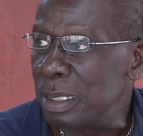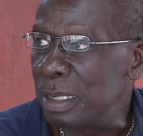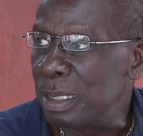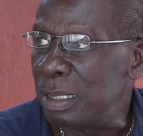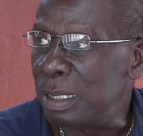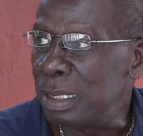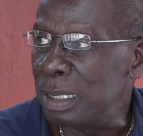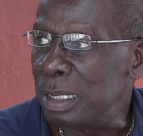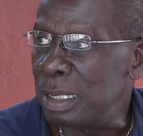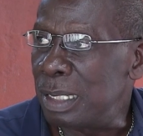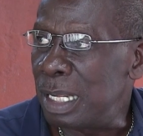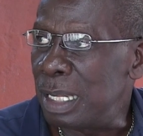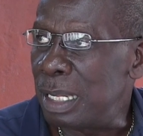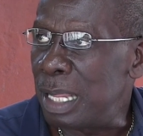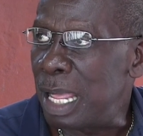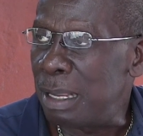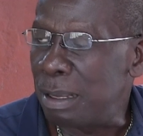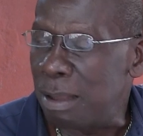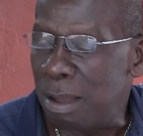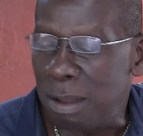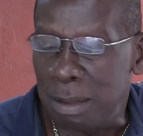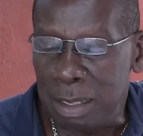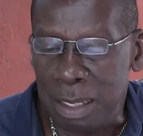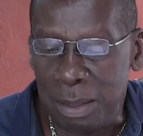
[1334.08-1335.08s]
that
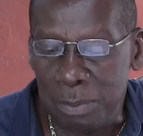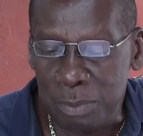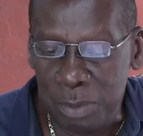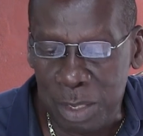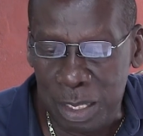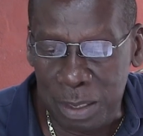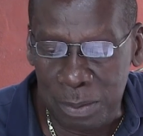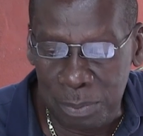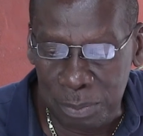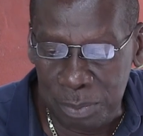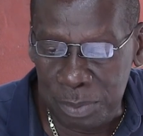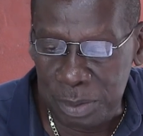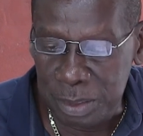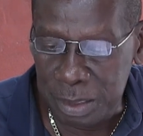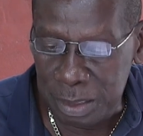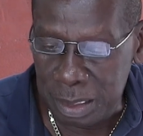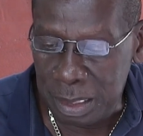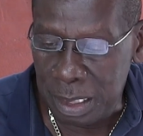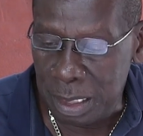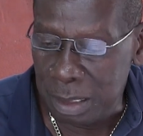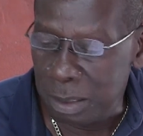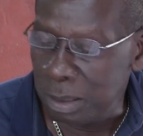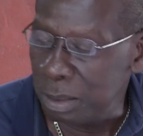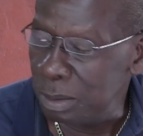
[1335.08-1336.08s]
I call them names,
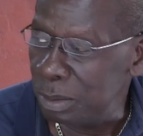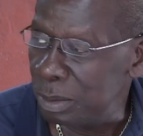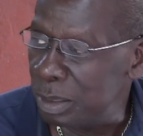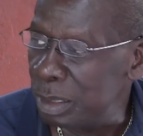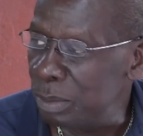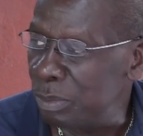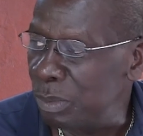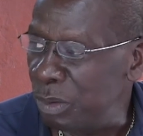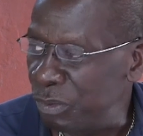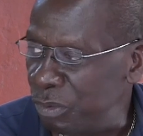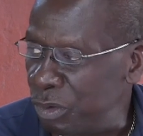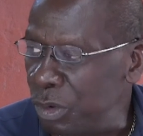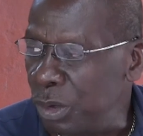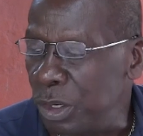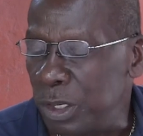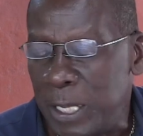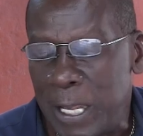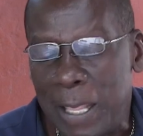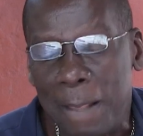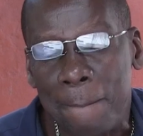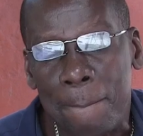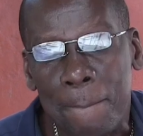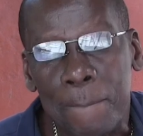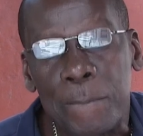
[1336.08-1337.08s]
you know, before
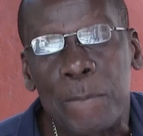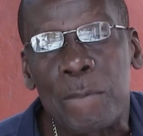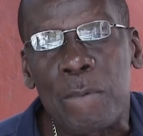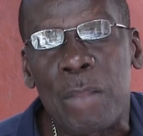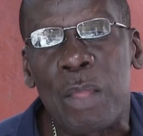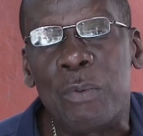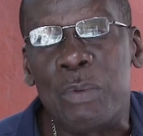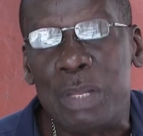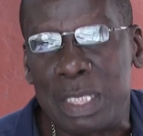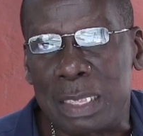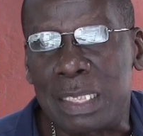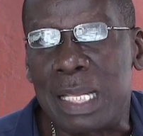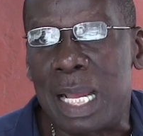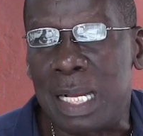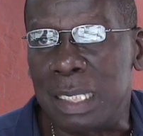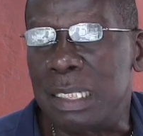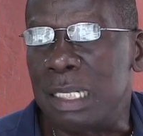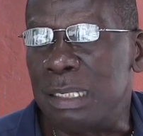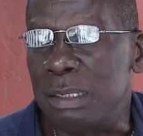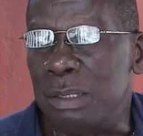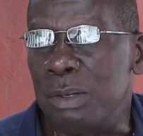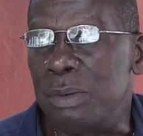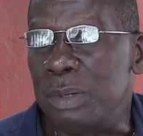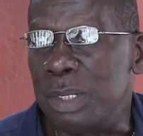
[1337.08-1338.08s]
we
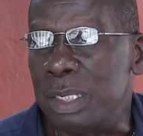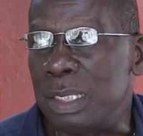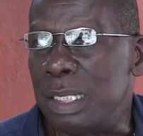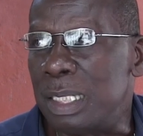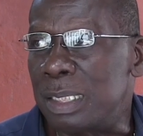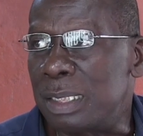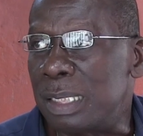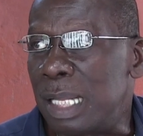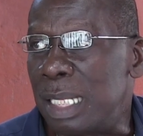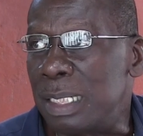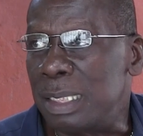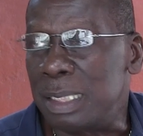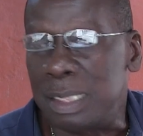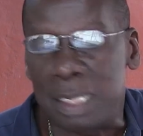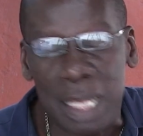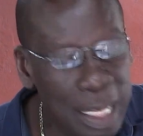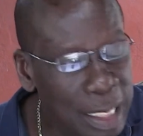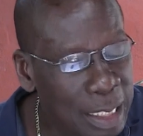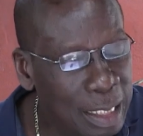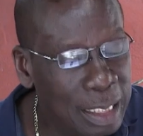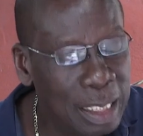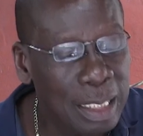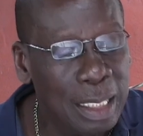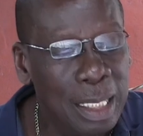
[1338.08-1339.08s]
started doing this, and
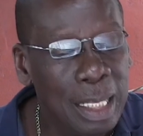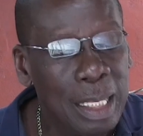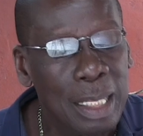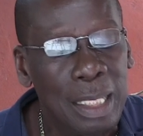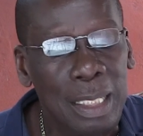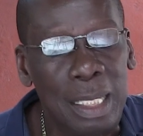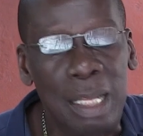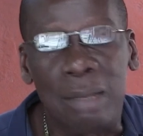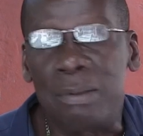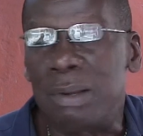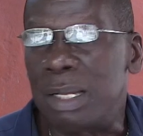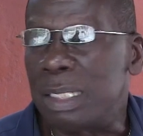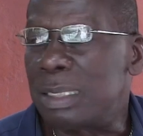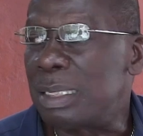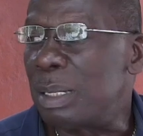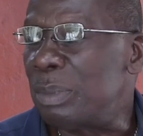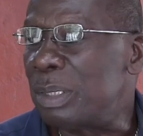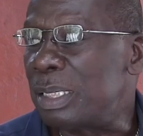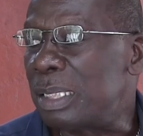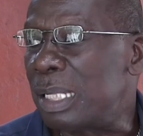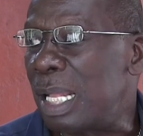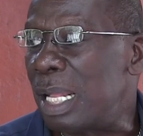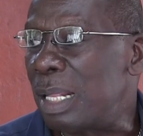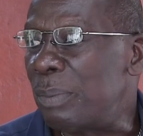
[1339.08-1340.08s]
then Leroy
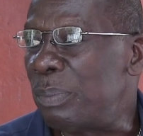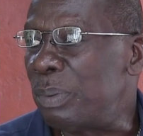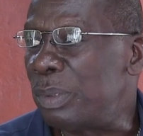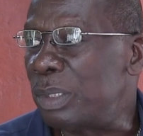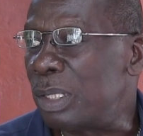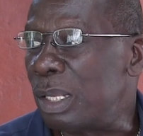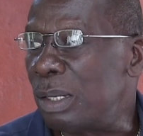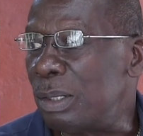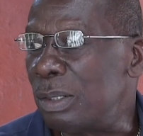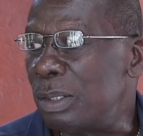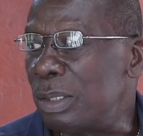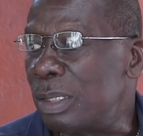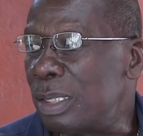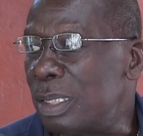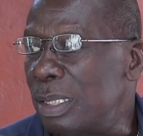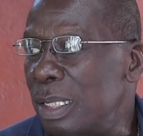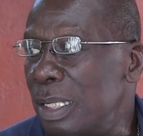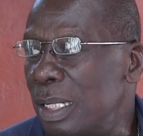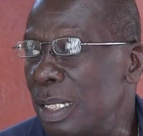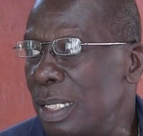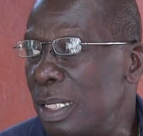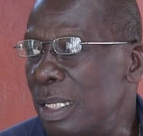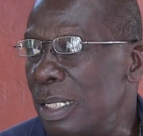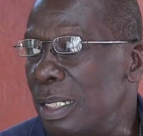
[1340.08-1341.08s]
Sibbles started put out
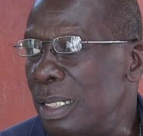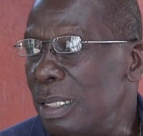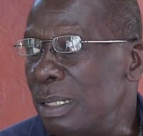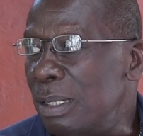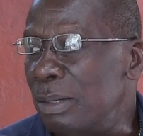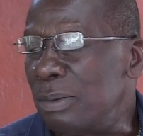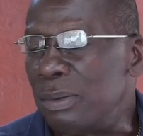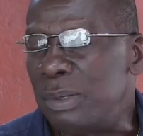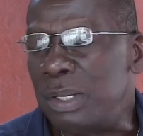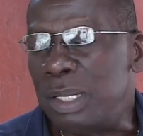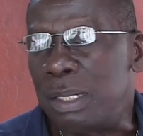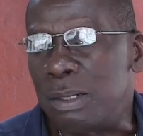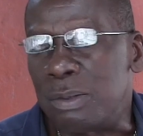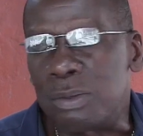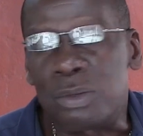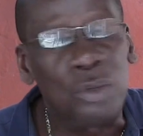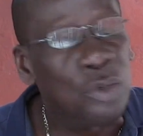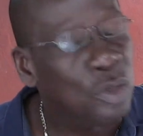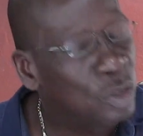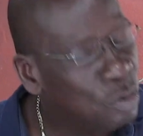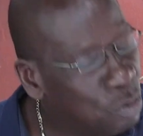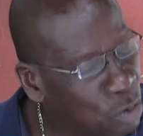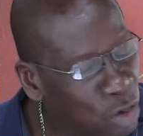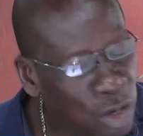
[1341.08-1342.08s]
the real
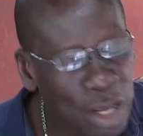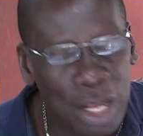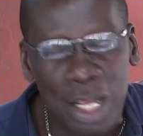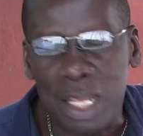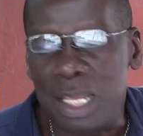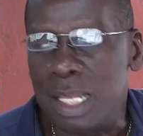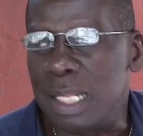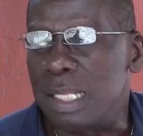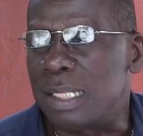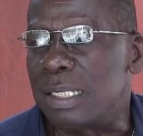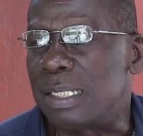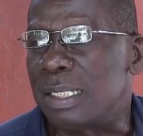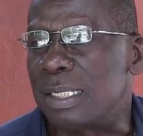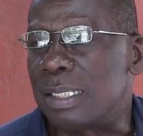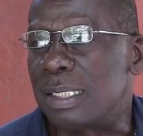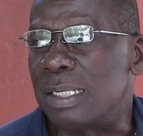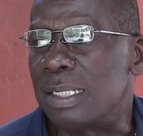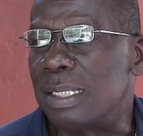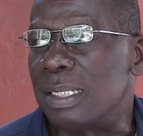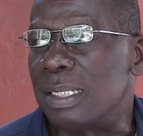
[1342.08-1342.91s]
rude boy hits.